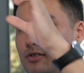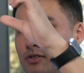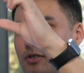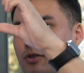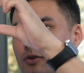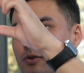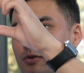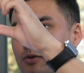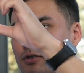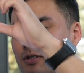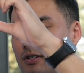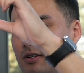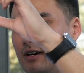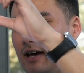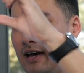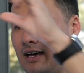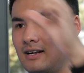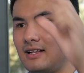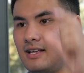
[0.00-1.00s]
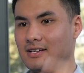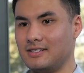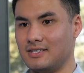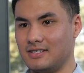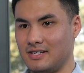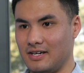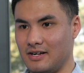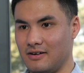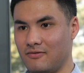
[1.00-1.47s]
do to analyze
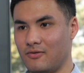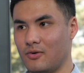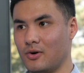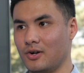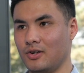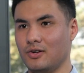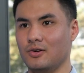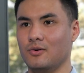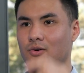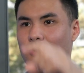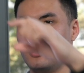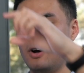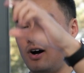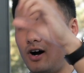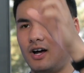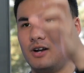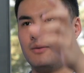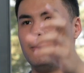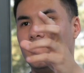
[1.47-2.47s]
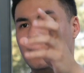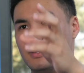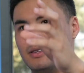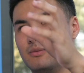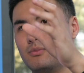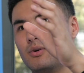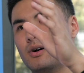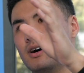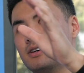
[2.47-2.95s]
the data for you, automating
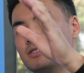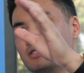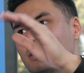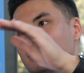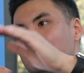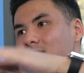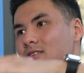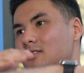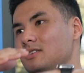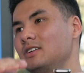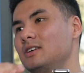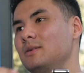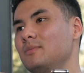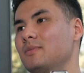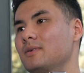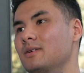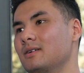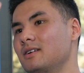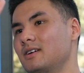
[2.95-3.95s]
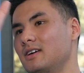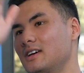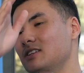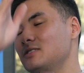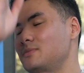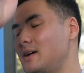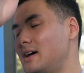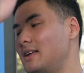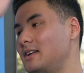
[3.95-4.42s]
the process, and you keep
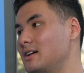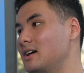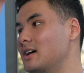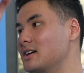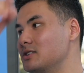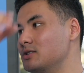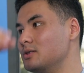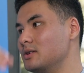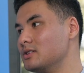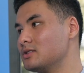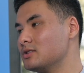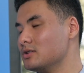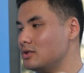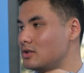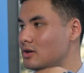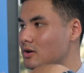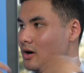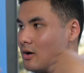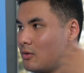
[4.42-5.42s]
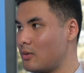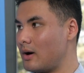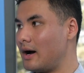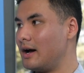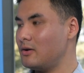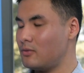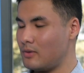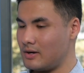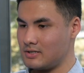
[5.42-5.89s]
expanding onto it. So you know a
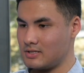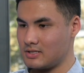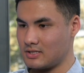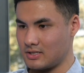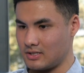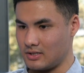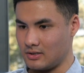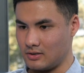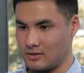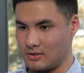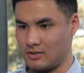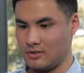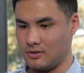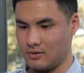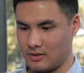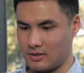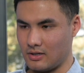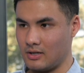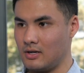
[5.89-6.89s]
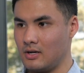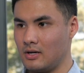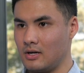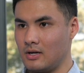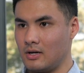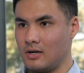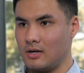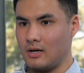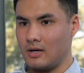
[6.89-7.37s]
wide range of skills, and you can
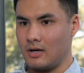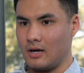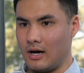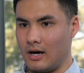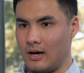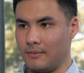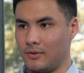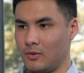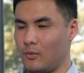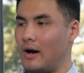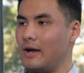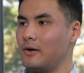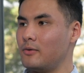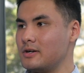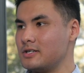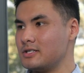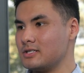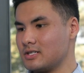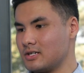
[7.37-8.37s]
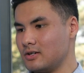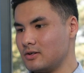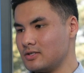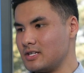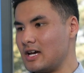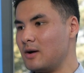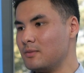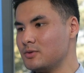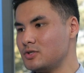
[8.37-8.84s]
um, the wide range of
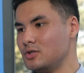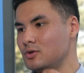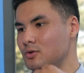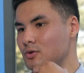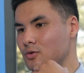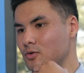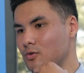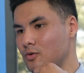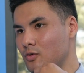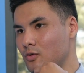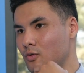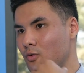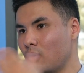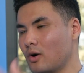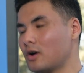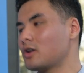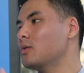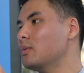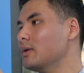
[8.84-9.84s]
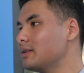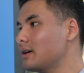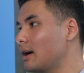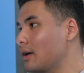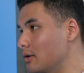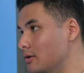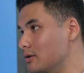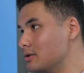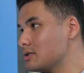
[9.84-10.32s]
skills helps you work with
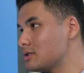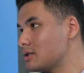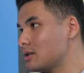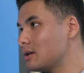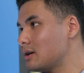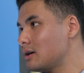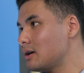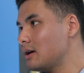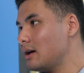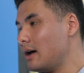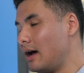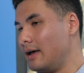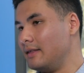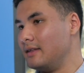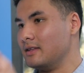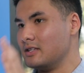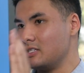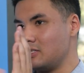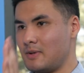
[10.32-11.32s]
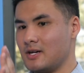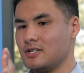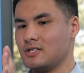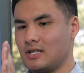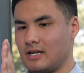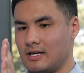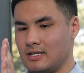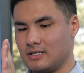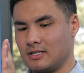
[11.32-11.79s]
others, and then the
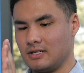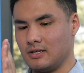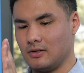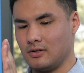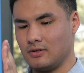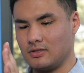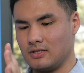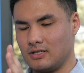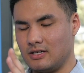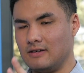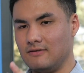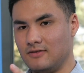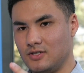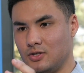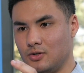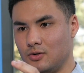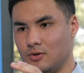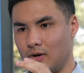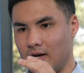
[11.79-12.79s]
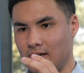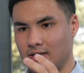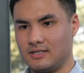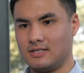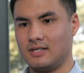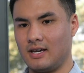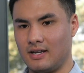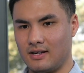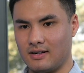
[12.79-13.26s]
specialized skills gives you a
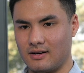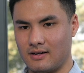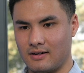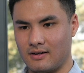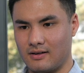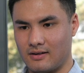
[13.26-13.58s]
set